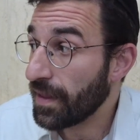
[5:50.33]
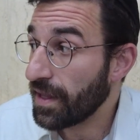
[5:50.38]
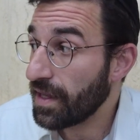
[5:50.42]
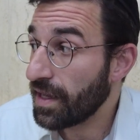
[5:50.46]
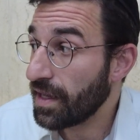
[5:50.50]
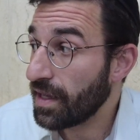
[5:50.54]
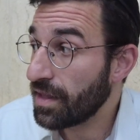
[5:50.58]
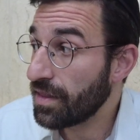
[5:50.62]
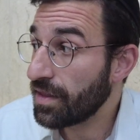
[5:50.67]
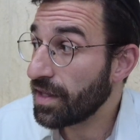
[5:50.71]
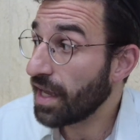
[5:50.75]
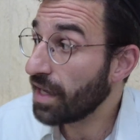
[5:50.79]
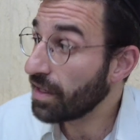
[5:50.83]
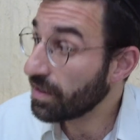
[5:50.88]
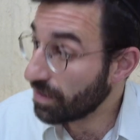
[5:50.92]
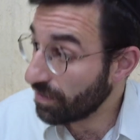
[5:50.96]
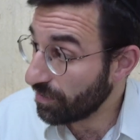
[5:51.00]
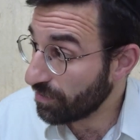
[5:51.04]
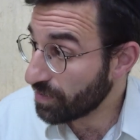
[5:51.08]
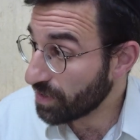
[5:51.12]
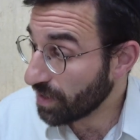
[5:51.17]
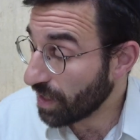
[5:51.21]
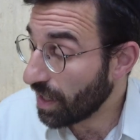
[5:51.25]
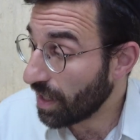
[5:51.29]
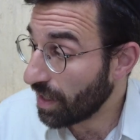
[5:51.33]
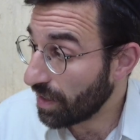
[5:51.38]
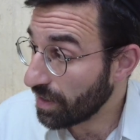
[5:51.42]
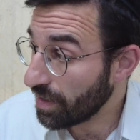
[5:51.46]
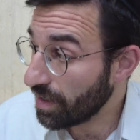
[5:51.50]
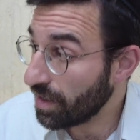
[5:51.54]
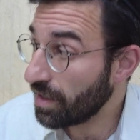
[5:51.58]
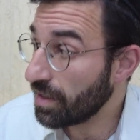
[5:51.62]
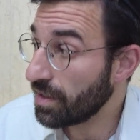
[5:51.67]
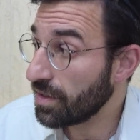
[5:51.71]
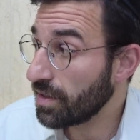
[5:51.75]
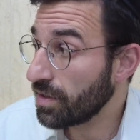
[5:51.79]
In the end of
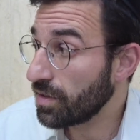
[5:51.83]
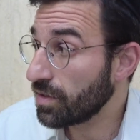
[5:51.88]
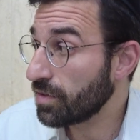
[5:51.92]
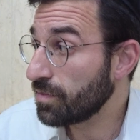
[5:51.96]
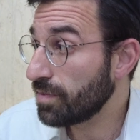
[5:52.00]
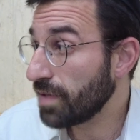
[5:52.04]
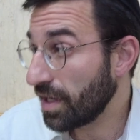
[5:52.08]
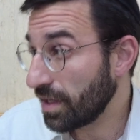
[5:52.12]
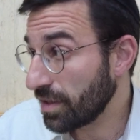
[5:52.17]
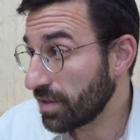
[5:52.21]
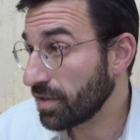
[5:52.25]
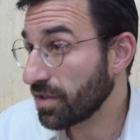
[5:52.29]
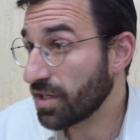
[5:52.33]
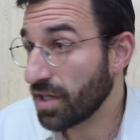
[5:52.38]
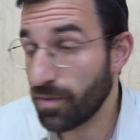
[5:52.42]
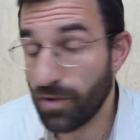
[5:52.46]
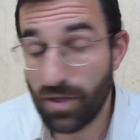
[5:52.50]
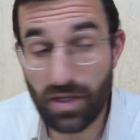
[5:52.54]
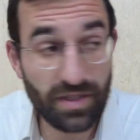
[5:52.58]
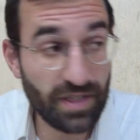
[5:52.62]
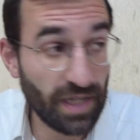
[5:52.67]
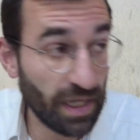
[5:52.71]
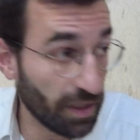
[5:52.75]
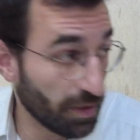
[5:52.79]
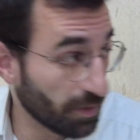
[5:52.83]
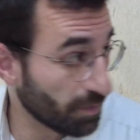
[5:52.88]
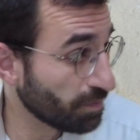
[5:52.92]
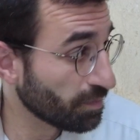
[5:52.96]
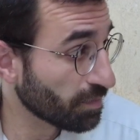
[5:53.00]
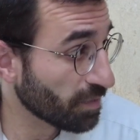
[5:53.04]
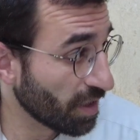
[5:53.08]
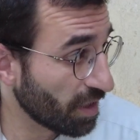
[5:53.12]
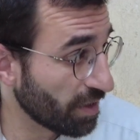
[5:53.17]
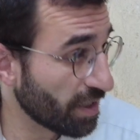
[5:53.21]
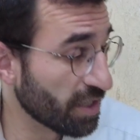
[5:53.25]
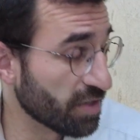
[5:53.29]
Zechariah, Yud Bet, Yud Gimel, Yud Daled.
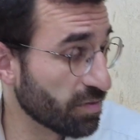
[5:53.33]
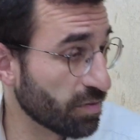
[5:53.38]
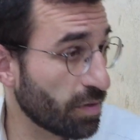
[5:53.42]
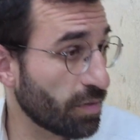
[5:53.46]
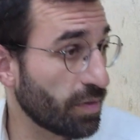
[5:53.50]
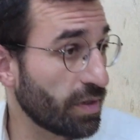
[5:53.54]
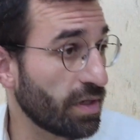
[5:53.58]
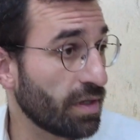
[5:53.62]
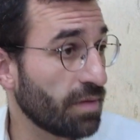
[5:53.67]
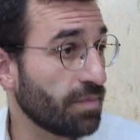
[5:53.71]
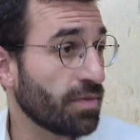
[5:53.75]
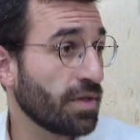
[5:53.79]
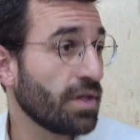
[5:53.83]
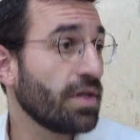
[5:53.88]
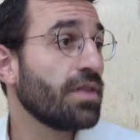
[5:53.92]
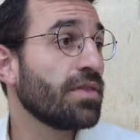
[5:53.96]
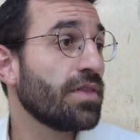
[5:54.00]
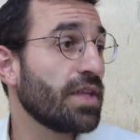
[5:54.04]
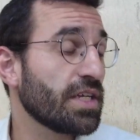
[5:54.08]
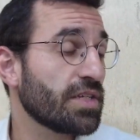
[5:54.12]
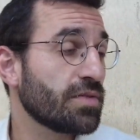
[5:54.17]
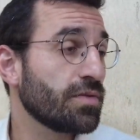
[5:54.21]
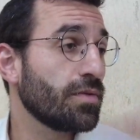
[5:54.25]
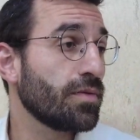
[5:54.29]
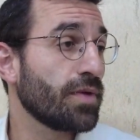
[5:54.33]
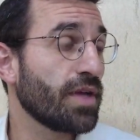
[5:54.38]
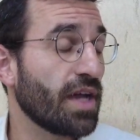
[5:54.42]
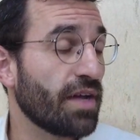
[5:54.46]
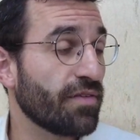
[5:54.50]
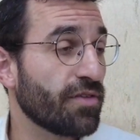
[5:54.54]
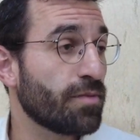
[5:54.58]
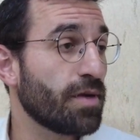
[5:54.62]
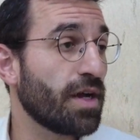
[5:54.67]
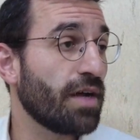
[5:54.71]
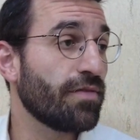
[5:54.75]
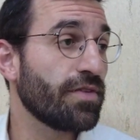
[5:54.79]
Okay, that's where we
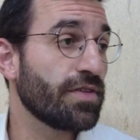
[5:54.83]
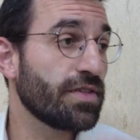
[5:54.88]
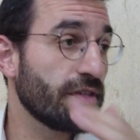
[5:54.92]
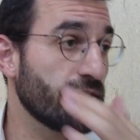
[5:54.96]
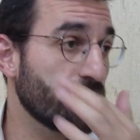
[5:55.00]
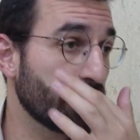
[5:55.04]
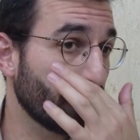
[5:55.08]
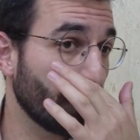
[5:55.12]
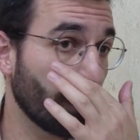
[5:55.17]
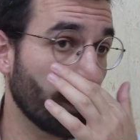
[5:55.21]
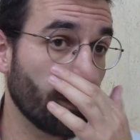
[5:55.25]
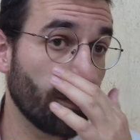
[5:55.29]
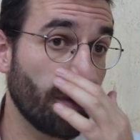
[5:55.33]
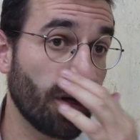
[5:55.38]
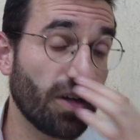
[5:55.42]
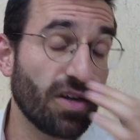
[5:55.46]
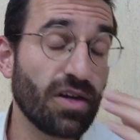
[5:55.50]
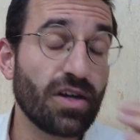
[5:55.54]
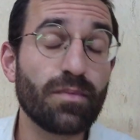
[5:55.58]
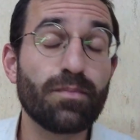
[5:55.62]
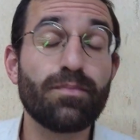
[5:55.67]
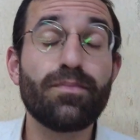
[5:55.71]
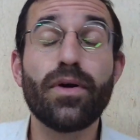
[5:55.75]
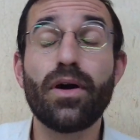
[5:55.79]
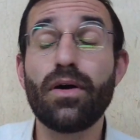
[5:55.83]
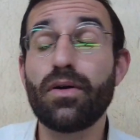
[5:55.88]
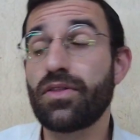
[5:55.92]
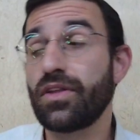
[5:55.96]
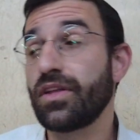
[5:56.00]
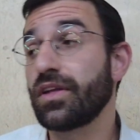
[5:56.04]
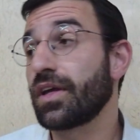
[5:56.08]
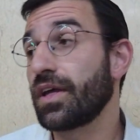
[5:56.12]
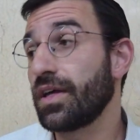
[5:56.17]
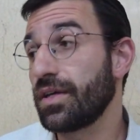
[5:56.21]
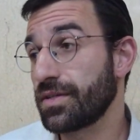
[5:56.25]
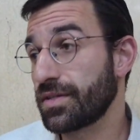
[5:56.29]
have the prophecies of Gog and Magog, both
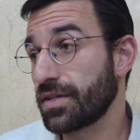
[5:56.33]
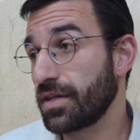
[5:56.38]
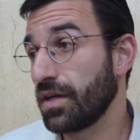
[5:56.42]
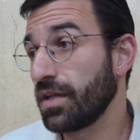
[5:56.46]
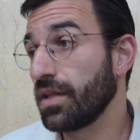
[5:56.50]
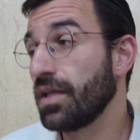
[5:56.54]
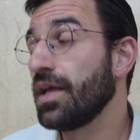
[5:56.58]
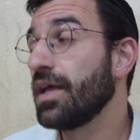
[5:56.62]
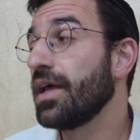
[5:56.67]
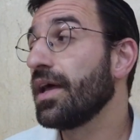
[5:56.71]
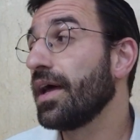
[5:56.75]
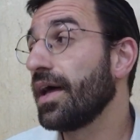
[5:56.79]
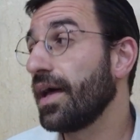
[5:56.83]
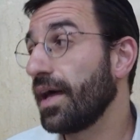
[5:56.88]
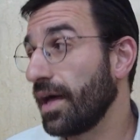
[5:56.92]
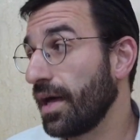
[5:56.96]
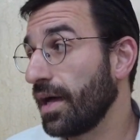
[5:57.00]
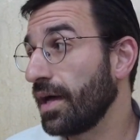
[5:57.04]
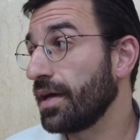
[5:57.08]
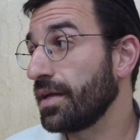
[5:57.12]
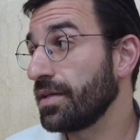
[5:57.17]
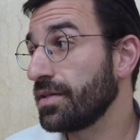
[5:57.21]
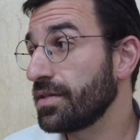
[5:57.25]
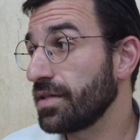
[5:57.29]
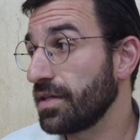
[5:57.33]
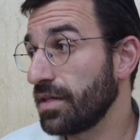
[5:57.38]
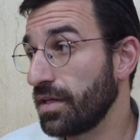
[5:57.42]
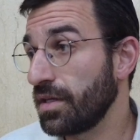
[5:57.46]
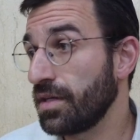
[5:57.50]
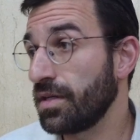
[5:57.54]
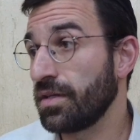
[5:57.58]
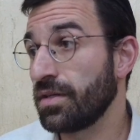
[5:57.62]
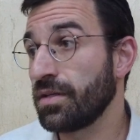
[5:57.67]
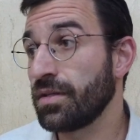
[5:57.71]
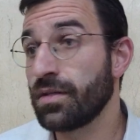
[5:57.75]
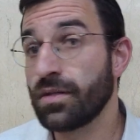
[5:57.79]
in Yechezkel and
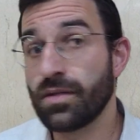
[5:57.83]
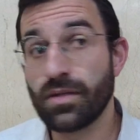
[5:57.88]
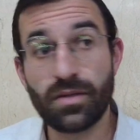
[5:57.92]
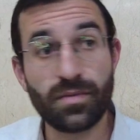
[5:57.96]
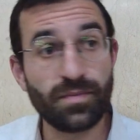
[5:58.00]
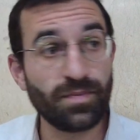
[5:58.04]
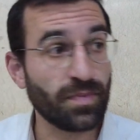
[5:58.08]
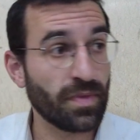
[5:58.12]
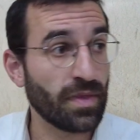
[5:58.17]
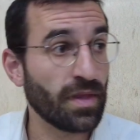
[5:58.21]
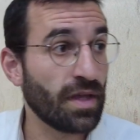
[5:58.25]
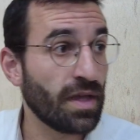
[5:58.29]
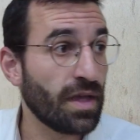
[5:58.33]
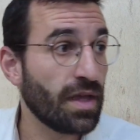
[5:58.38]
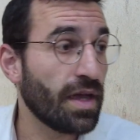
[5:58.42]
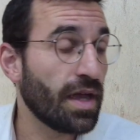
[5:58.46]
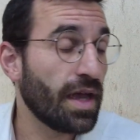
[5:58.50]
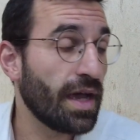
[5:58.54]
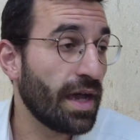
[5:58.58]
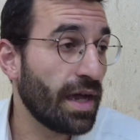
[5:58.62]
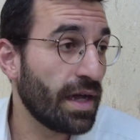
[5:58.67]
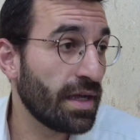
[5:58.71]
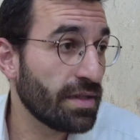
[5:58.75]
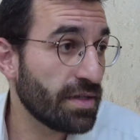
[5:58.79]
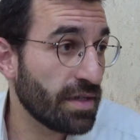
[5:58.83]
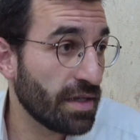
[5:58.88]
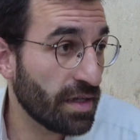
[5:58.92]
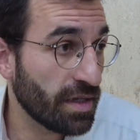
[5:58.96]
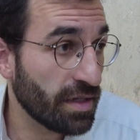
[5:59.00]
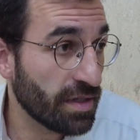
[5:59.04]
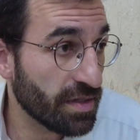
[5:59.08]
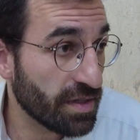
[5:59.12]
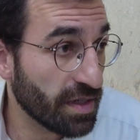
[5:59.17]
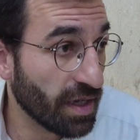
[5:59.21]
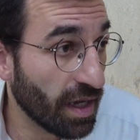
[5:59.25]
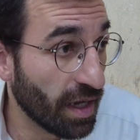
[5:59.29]
in
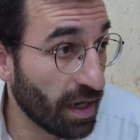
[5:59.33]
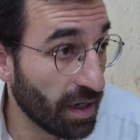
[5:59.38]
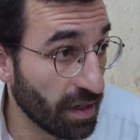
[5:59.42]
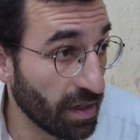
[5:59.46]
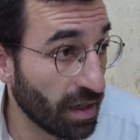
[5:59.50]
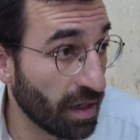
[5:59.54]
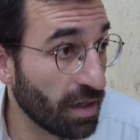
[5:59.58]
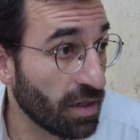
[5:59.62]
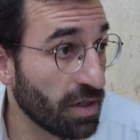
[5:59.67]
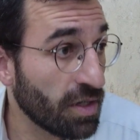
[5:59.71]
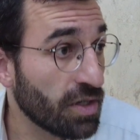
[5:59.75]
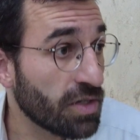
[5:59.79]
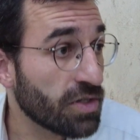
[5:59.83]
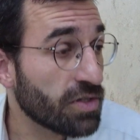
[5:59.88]
Zechariah.